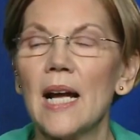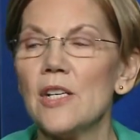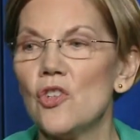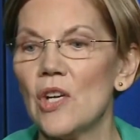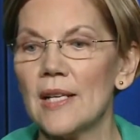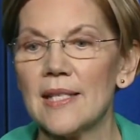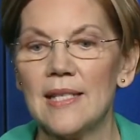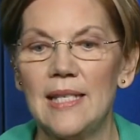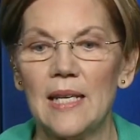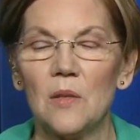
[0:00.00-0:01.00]
I
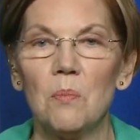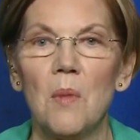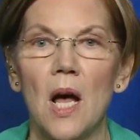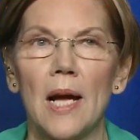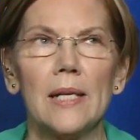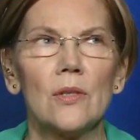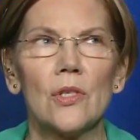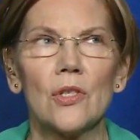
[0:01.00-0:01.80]
just did my